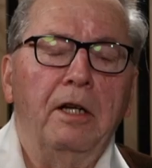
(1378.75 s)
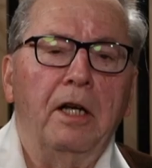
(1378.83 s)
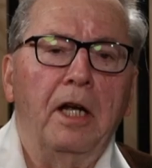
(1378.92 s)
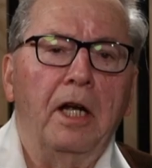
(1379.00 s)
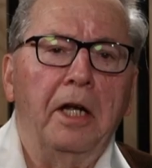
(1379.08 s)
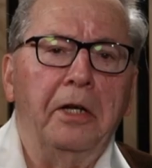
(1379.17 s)

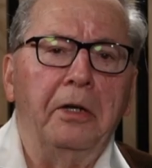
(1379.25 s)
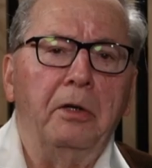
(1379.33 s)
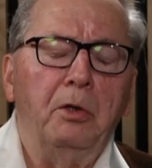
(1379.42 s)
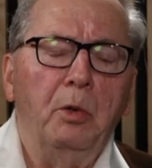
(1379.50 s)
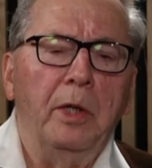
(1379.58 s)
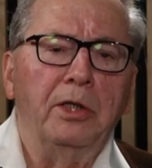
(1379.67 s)
uh,
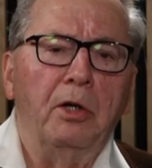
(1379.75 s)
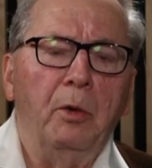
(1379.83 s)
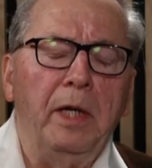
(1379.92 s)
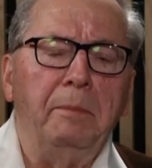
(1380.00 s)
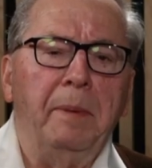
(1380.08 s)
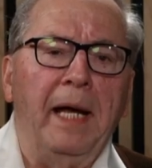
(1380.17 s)
who has a
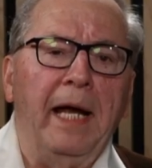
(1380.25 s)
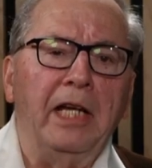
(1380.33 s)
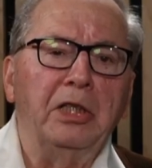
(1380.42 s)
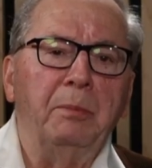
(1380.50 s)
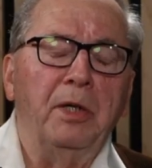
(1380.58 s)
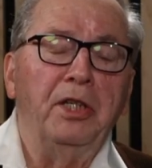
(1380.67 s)
great
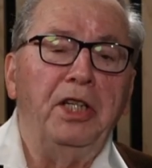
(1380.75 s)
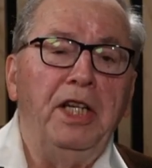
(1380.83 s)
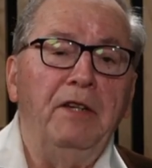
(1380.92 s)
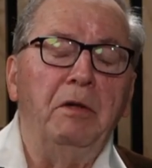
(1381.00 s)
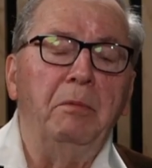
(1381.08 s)
past, but even